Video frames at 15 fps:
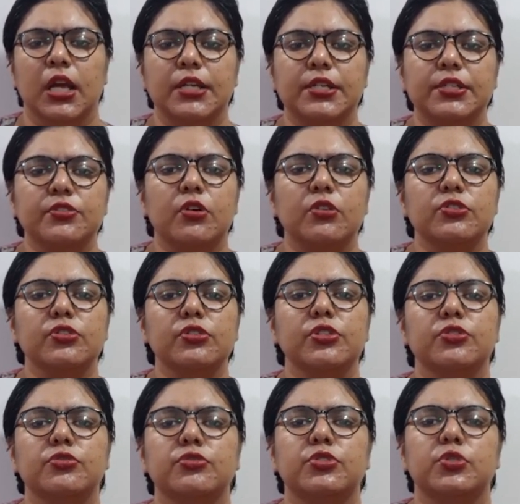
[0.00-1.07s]
It is also
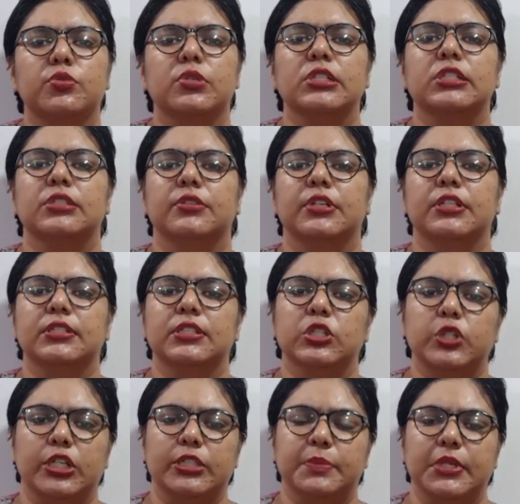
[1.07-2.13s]
used towards
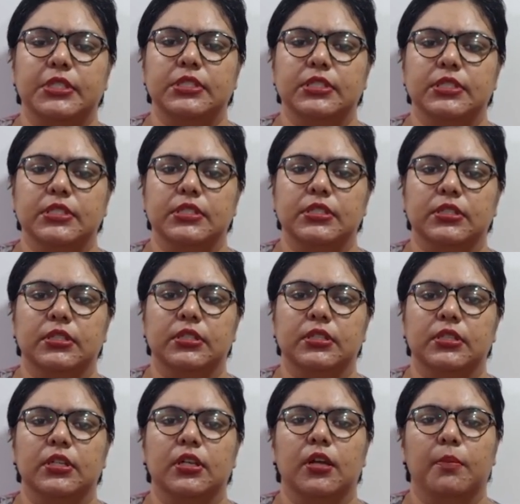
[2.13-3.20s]
research expenses.
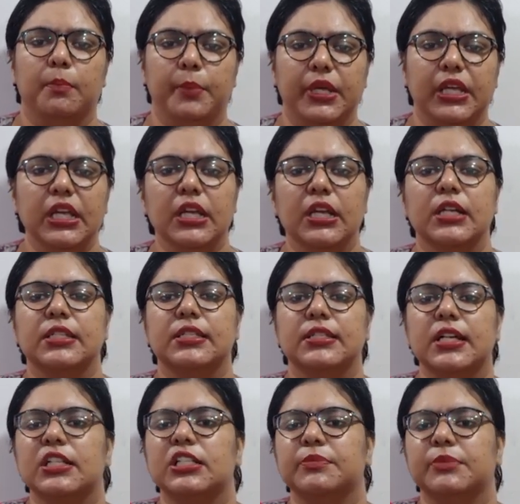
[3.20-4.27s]
B.
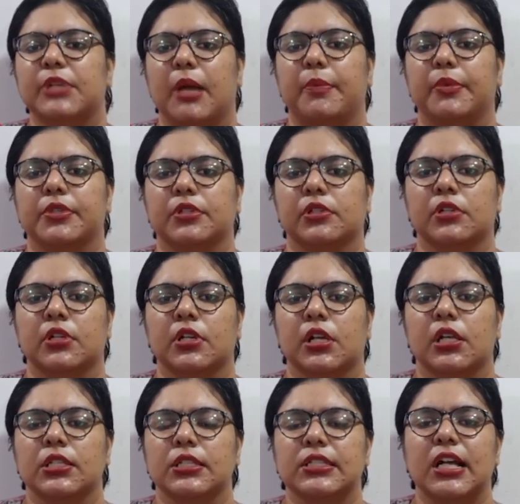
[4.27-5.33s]
Startup capital.